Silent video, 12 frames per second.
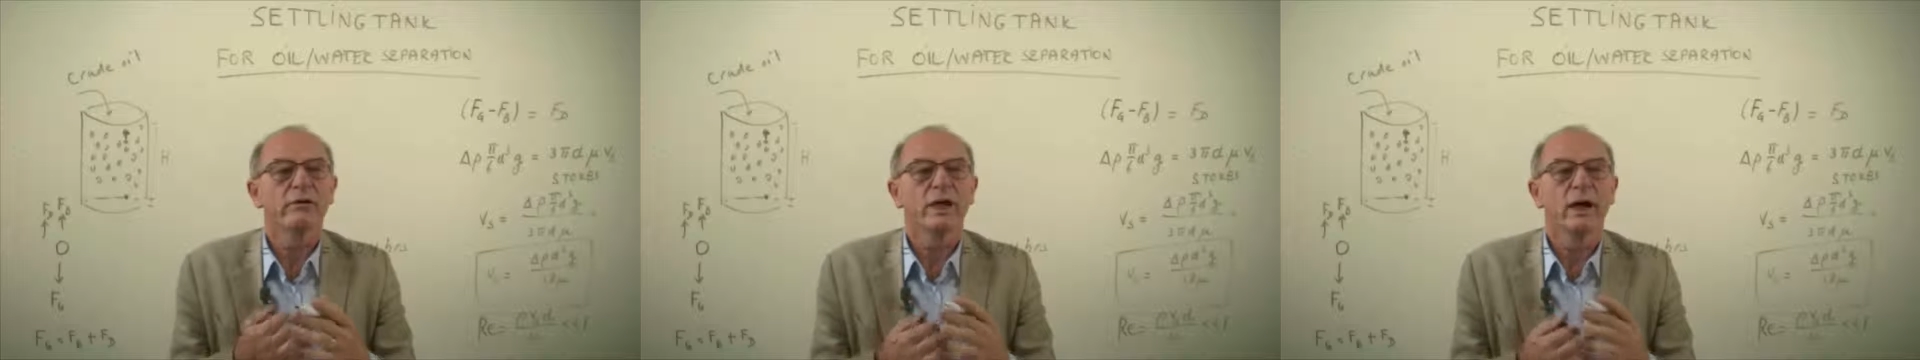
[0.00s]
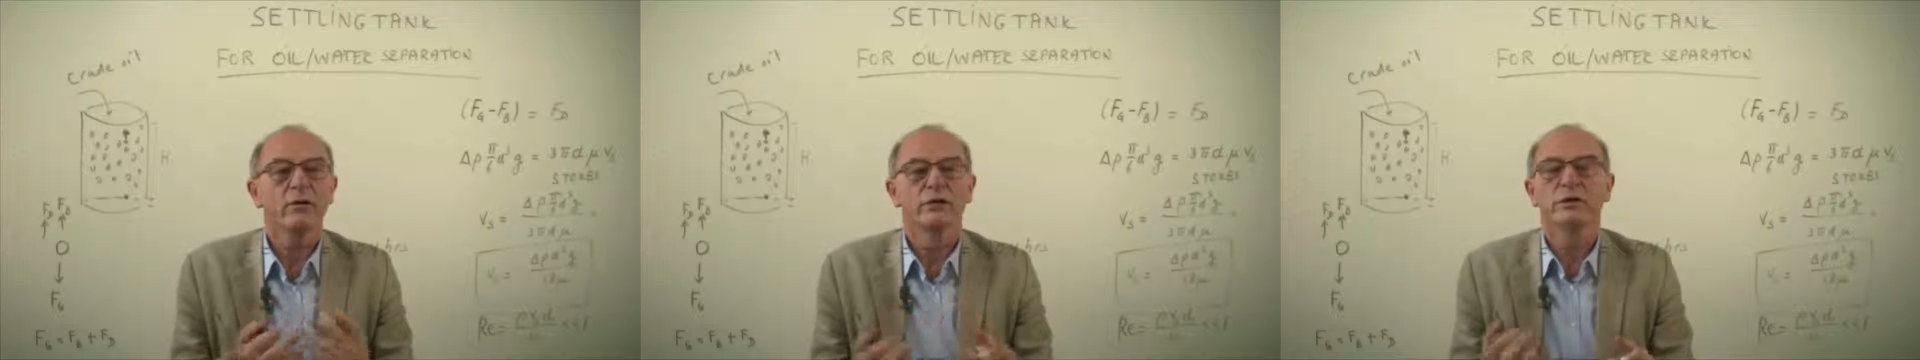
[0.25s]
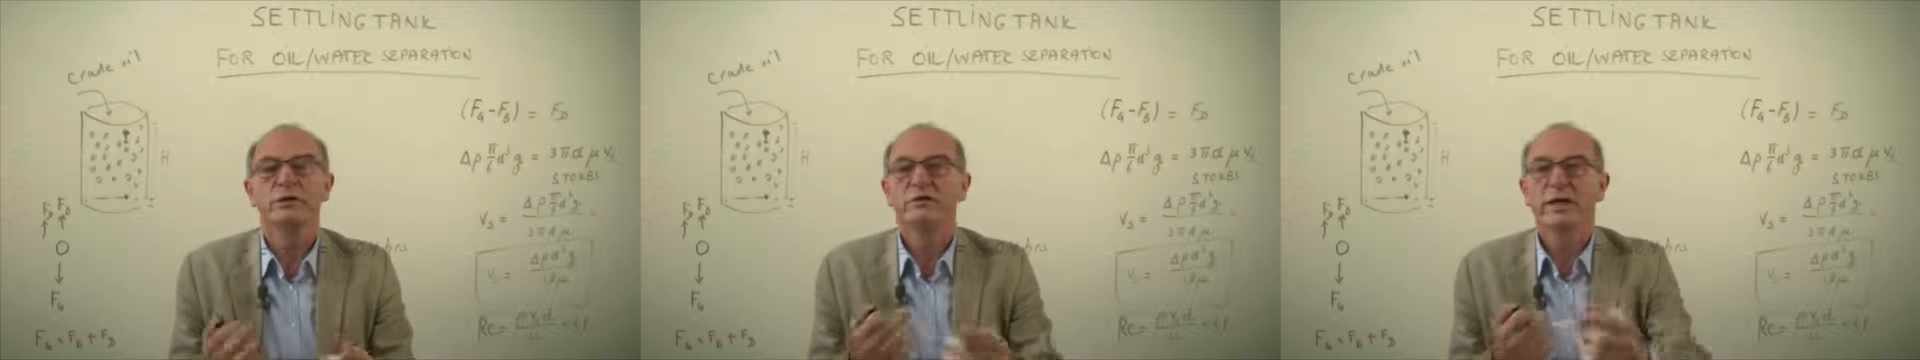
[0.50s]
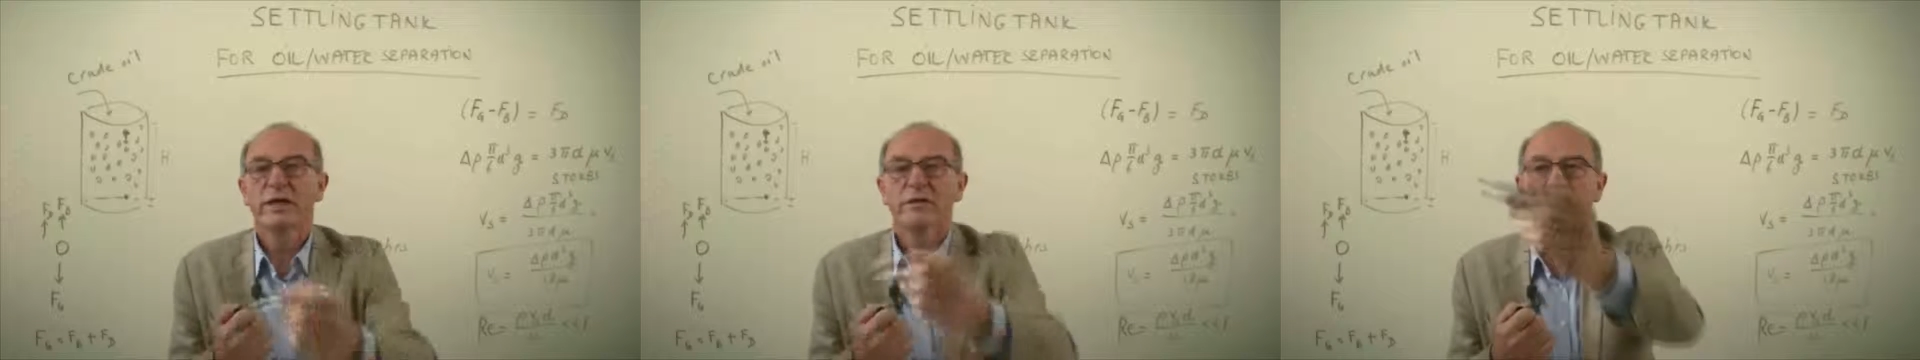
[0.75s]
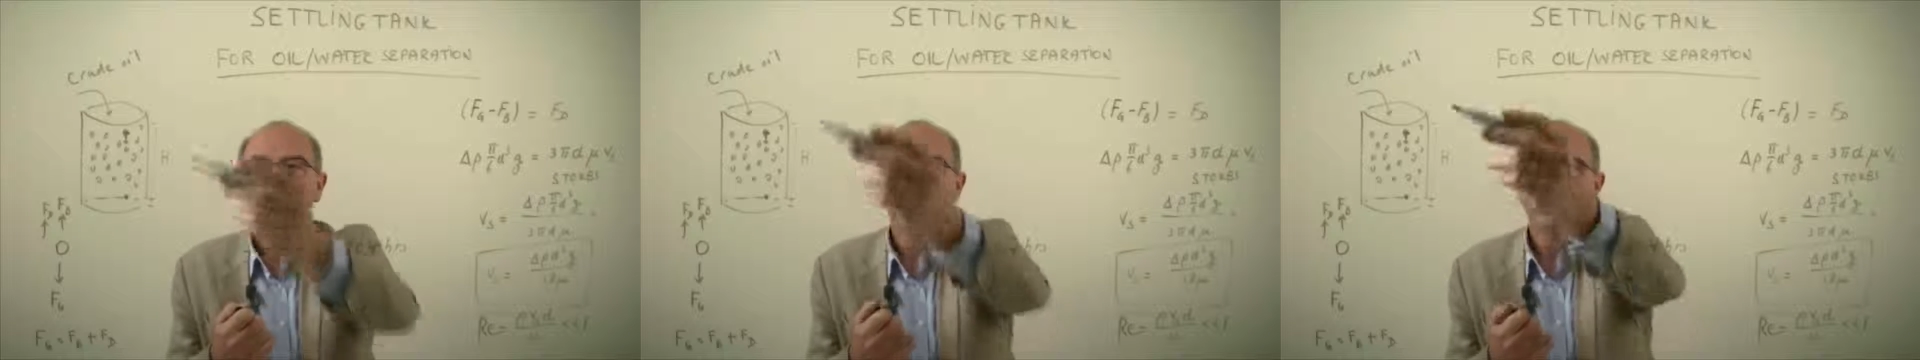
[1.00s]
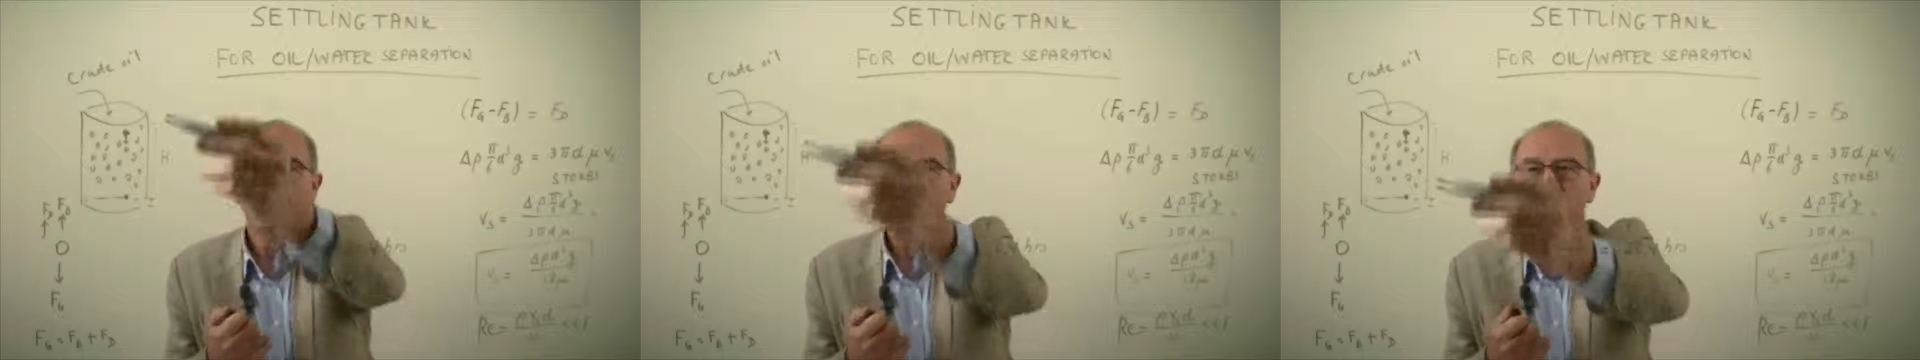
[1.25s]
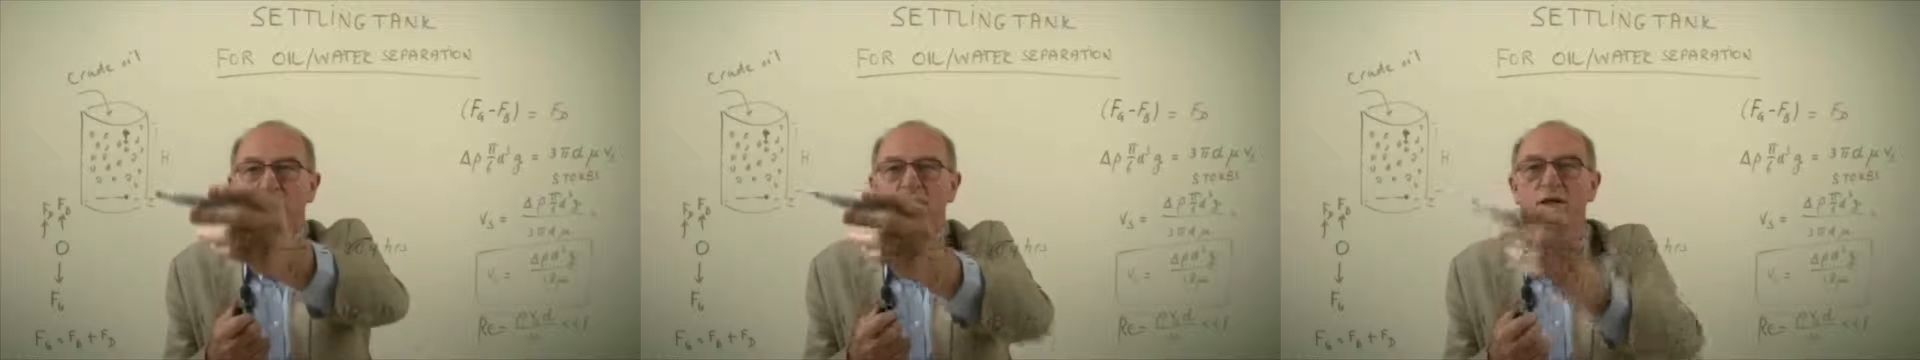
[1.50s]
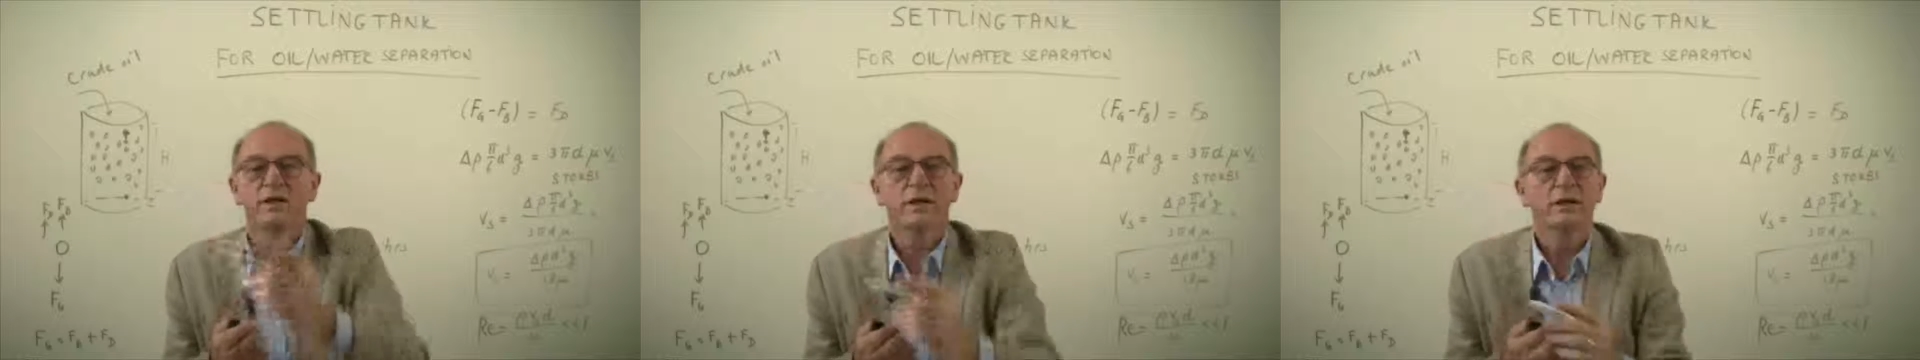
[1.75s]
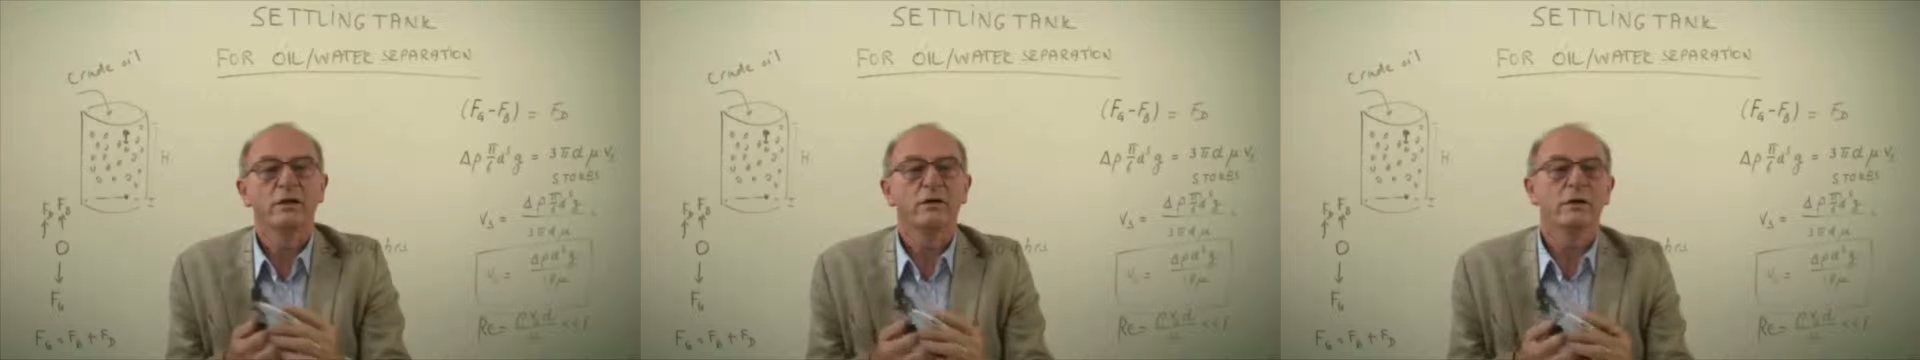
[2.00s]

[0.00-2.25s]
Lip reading: how long it takes for the settling.